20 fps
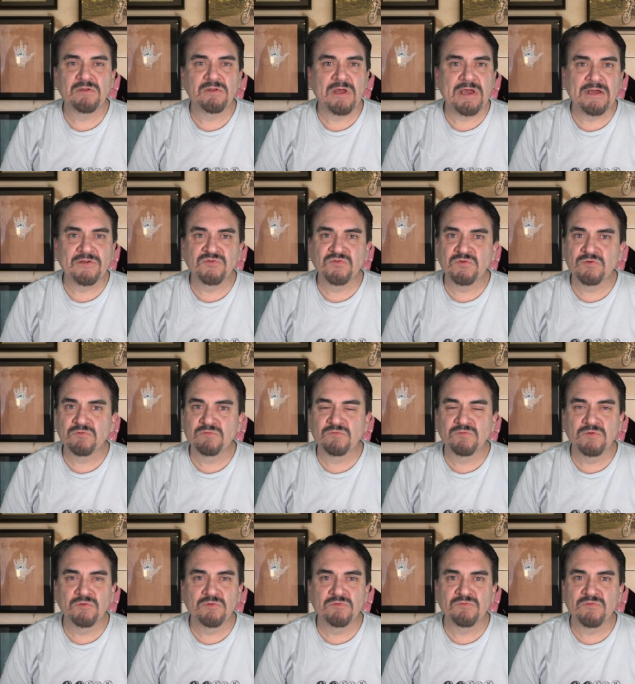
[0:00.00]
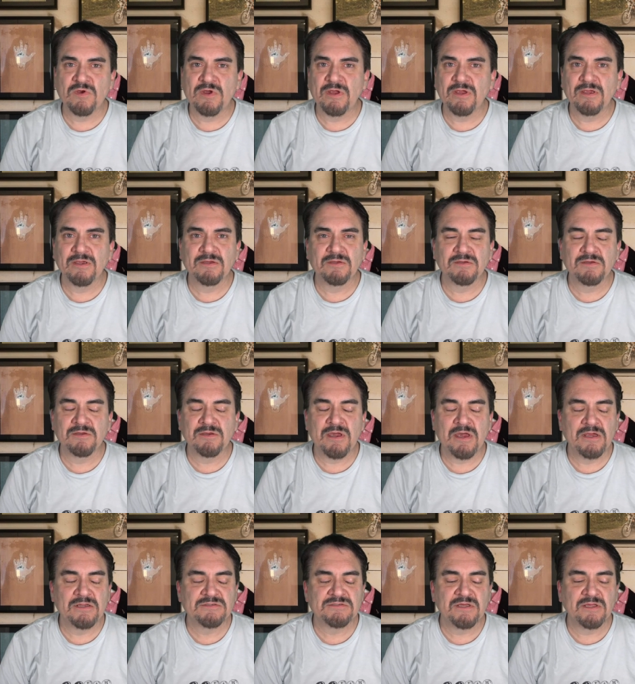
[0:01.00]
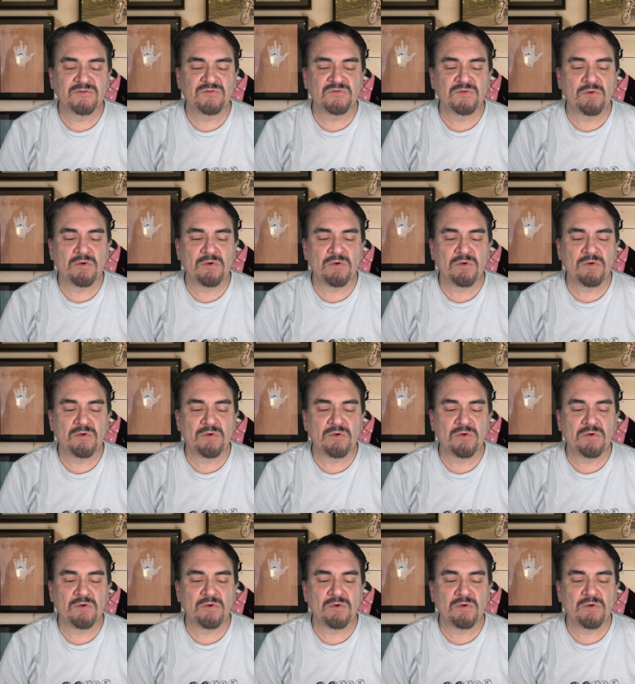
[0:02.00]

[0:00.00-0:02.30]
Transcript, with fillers: lots of unifying content,